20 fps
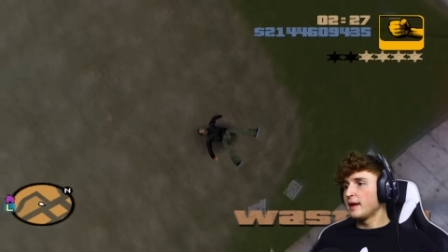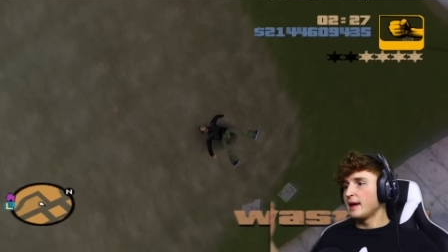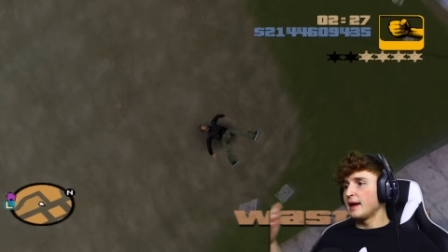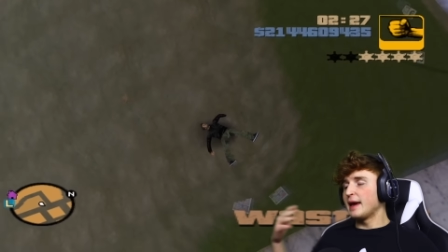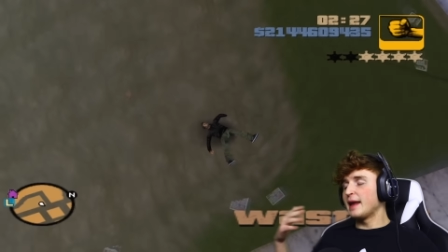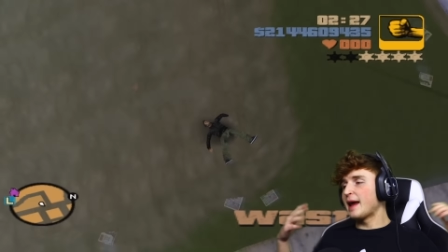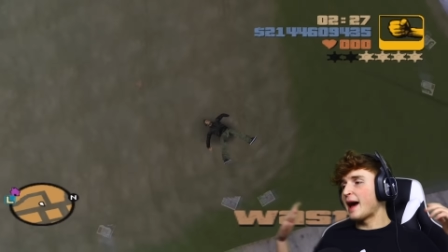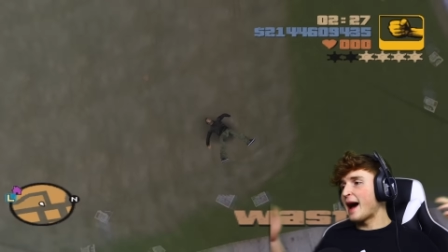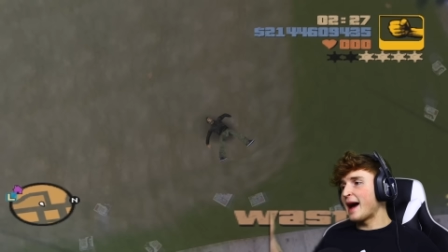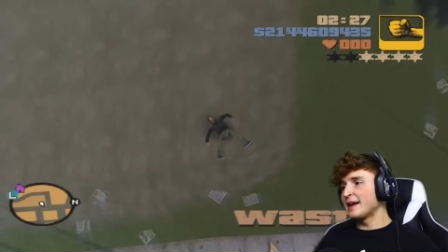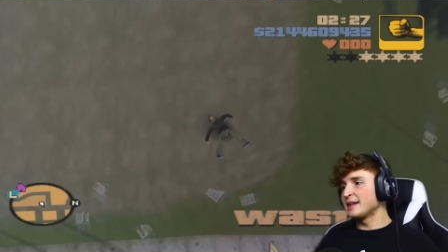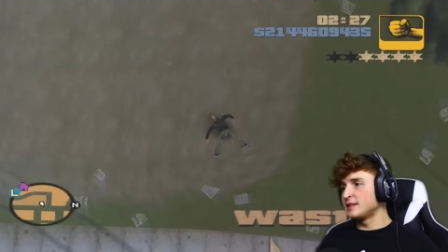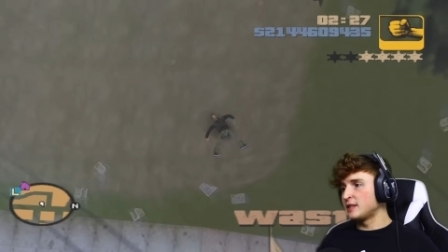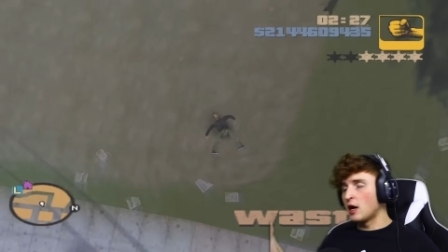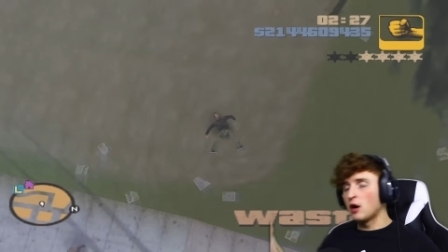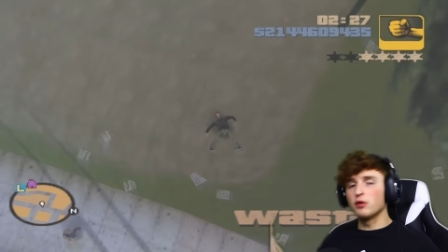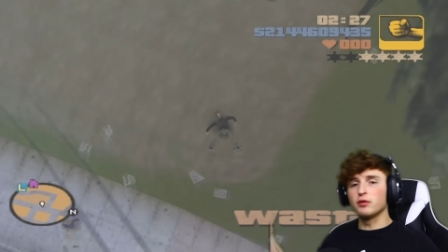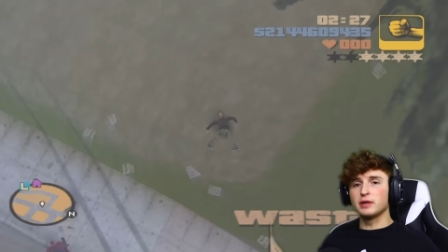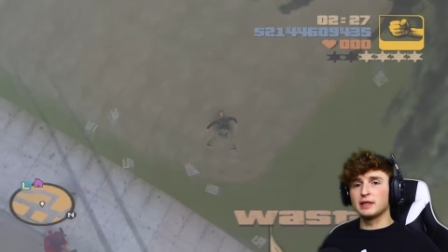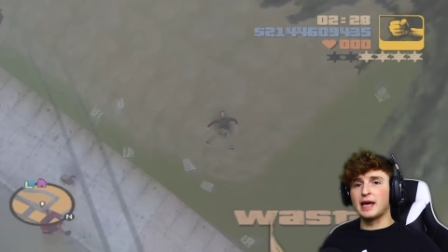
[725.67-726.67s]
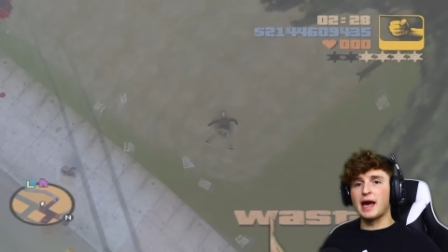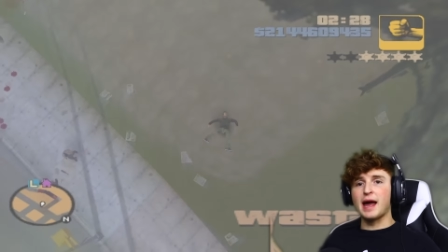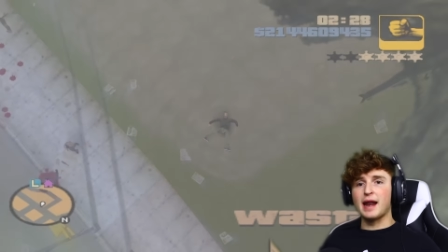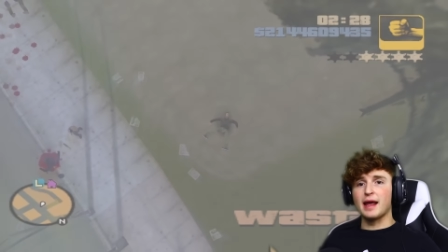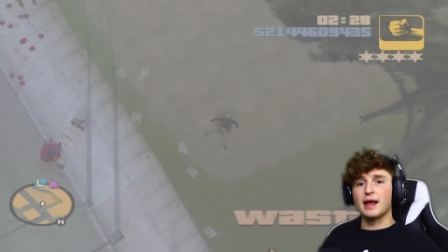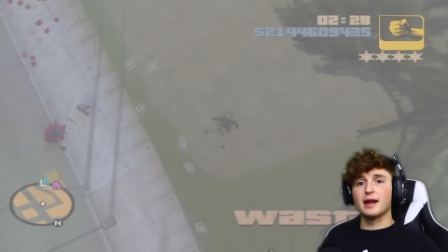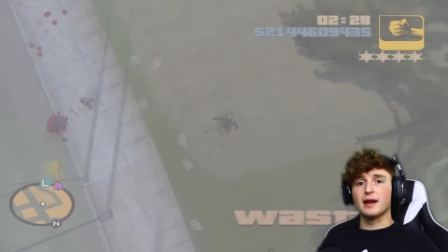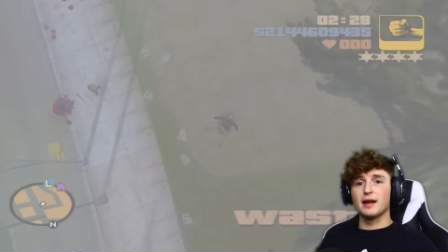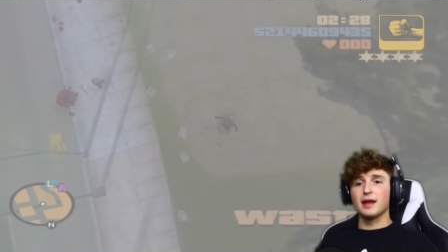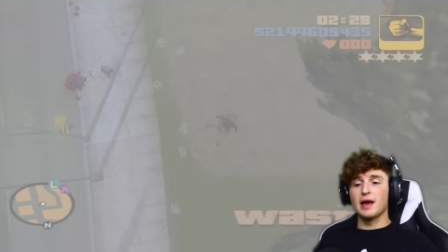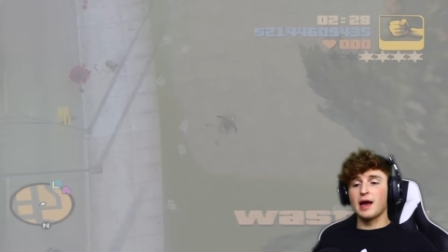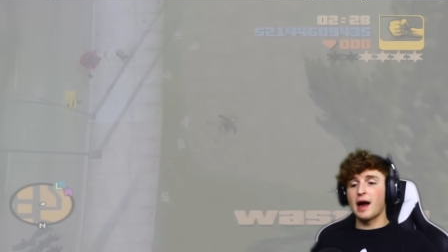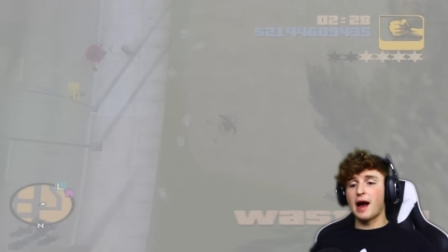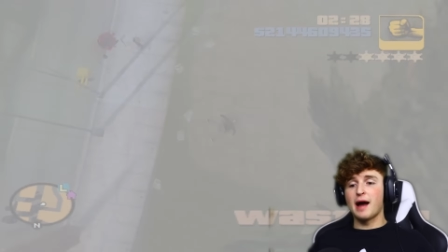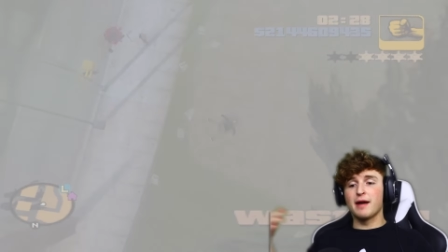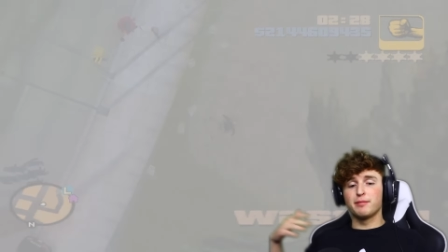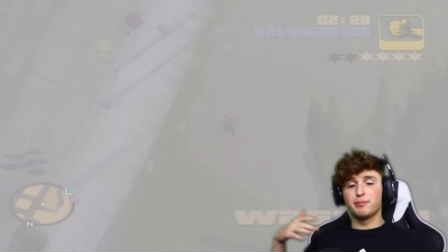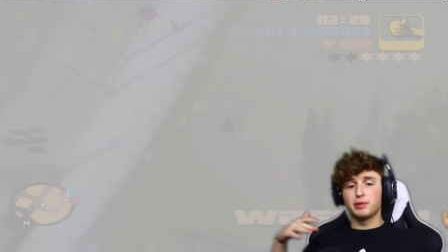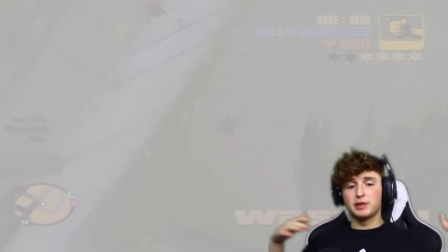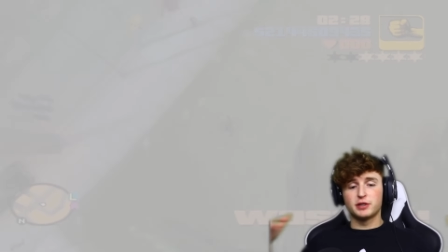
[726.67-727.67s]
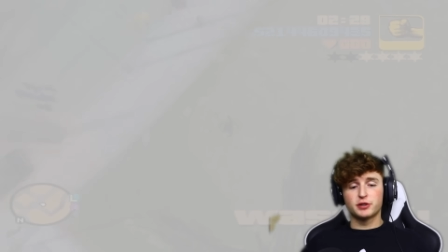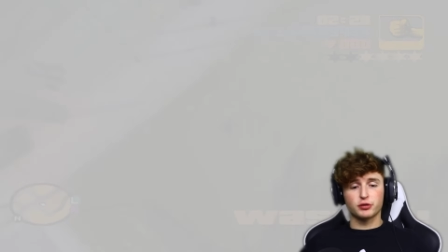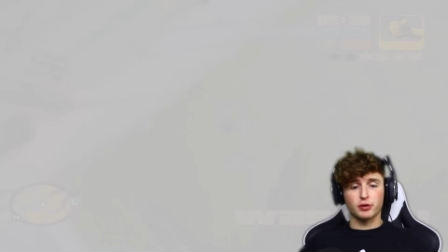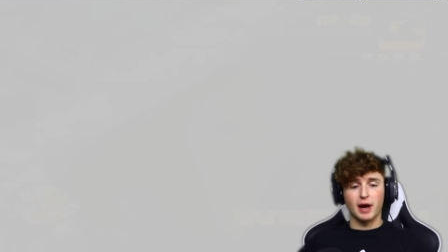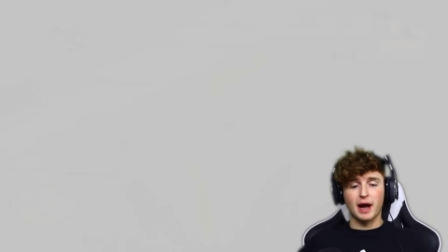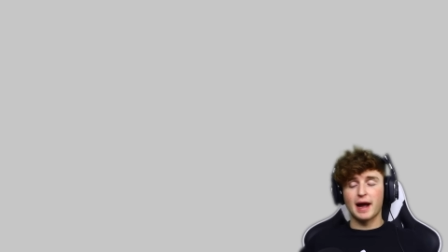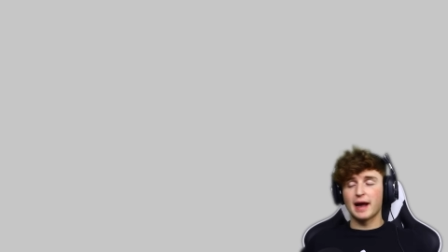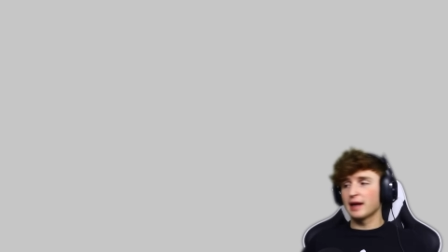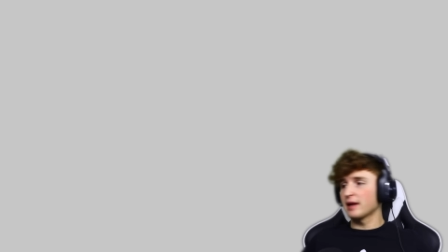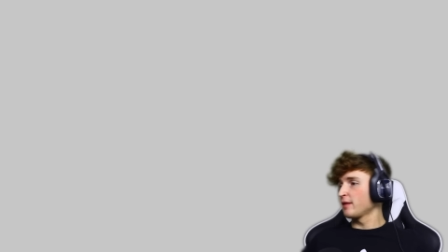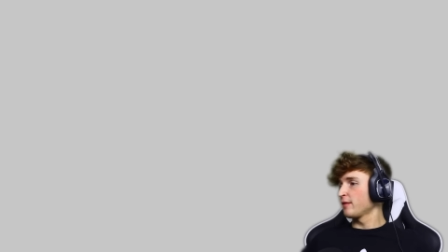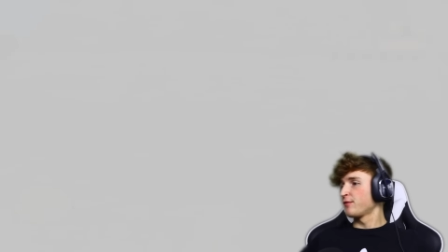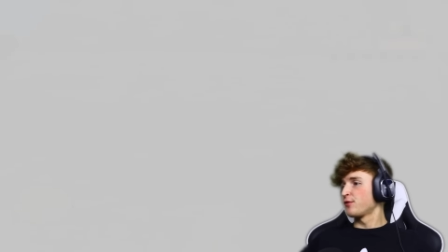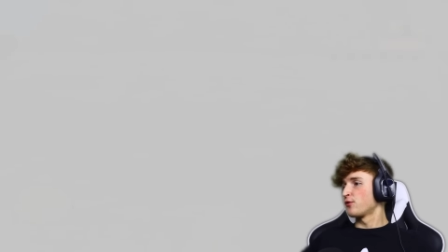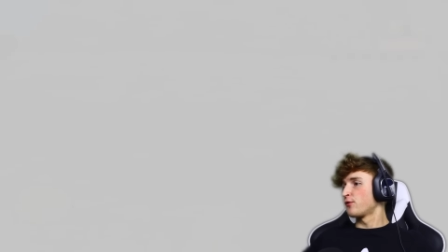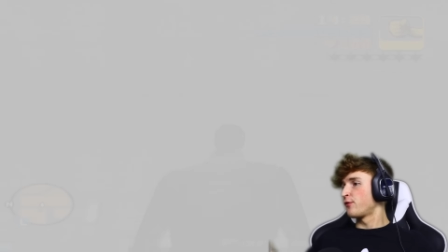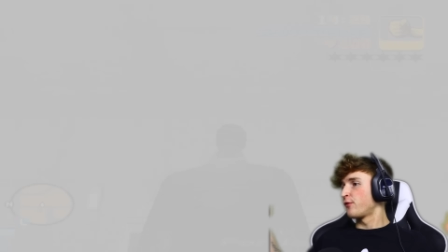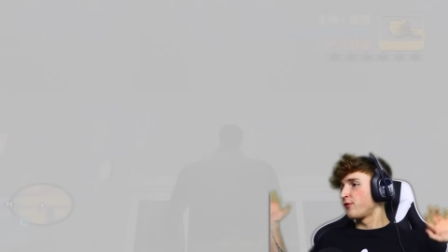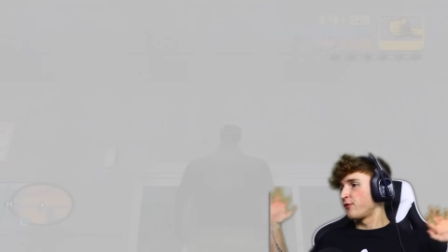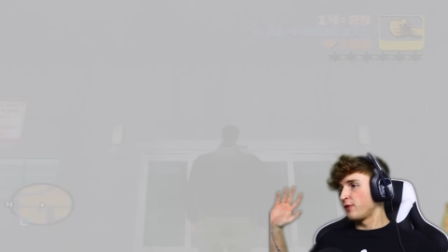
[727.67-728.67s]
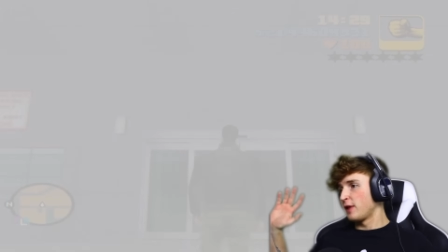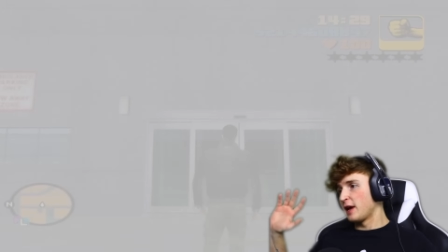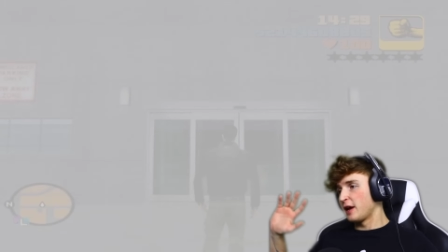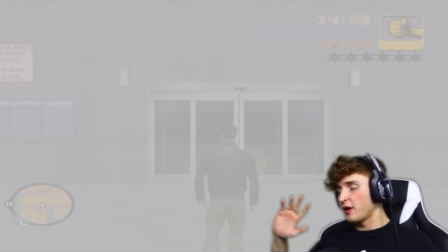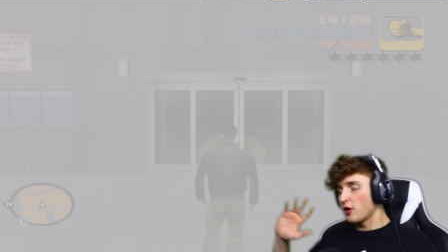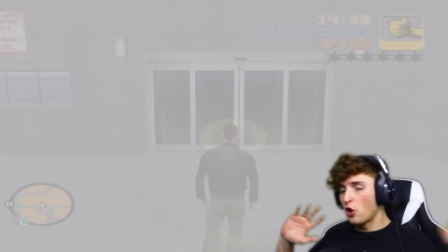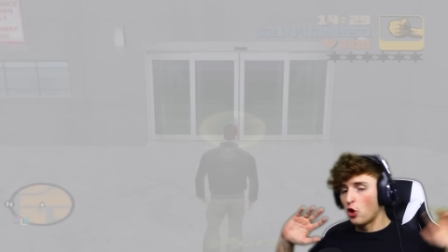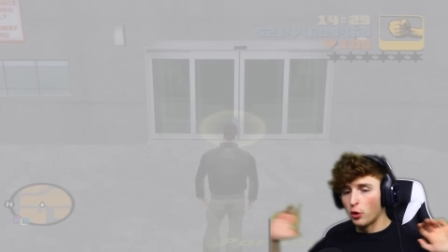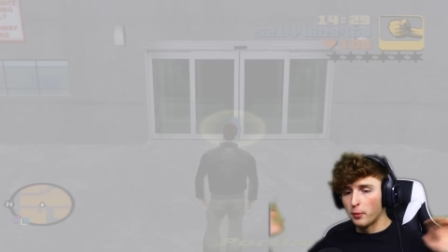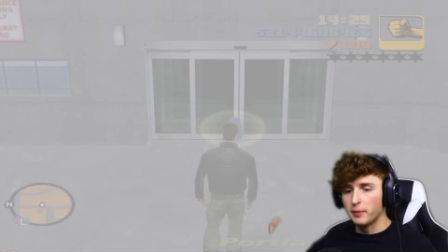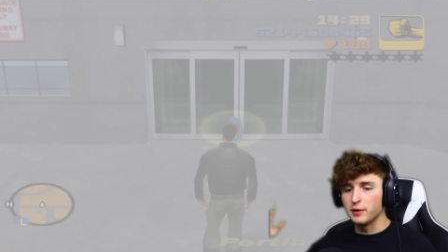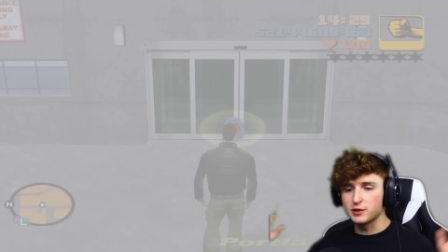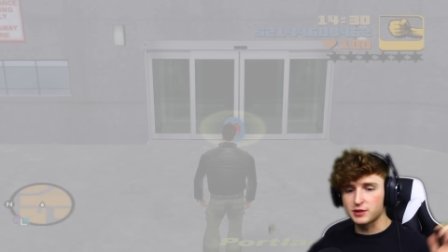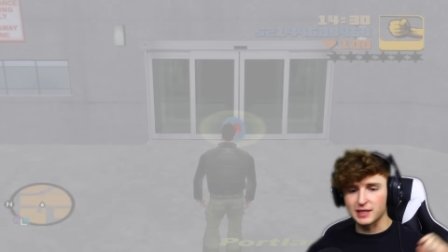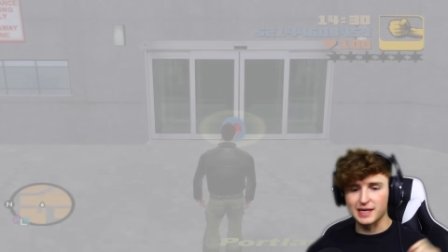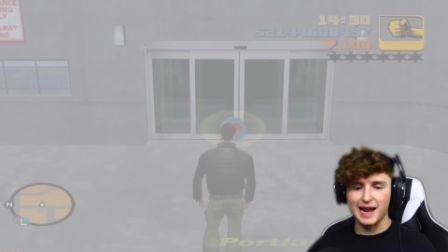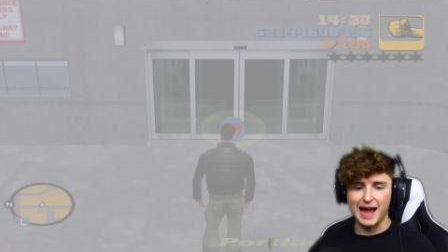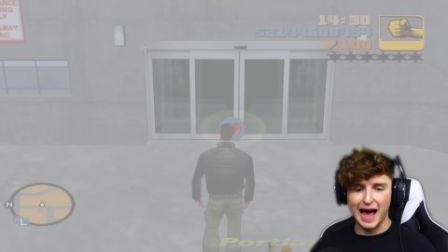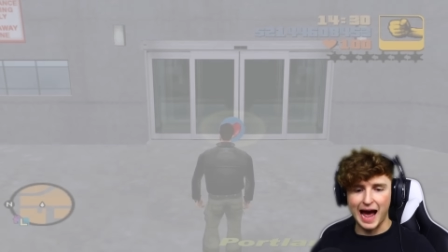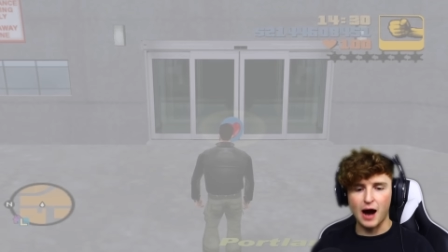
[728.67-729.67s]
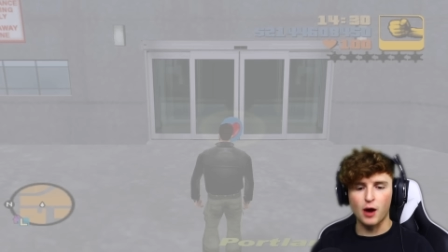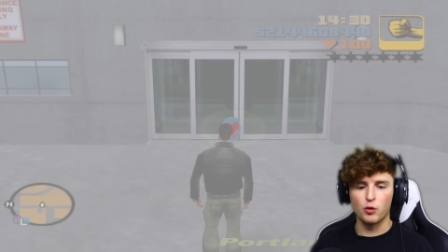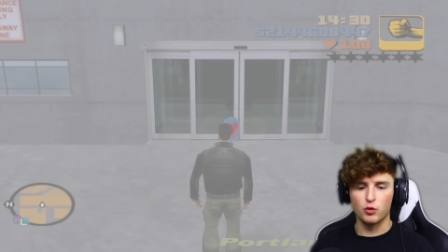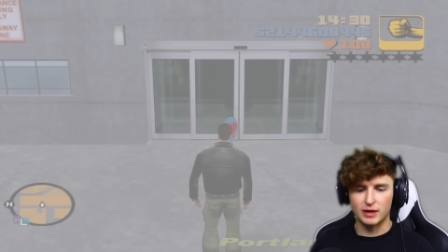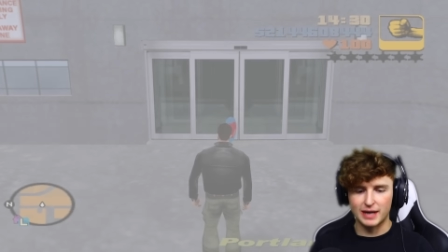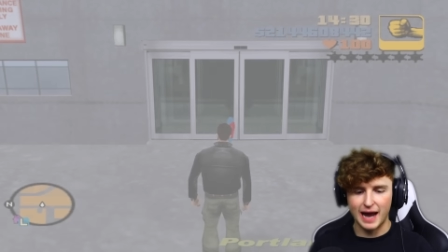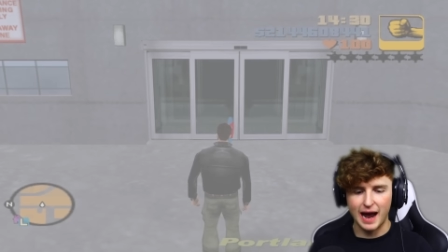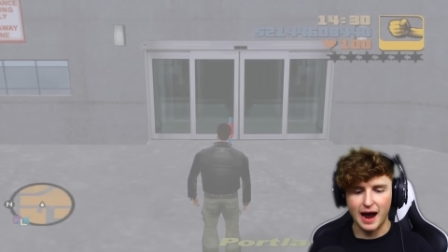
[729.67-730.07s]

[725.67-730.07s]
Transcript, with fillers: It, I don't get it. I've been trying for like almost an hour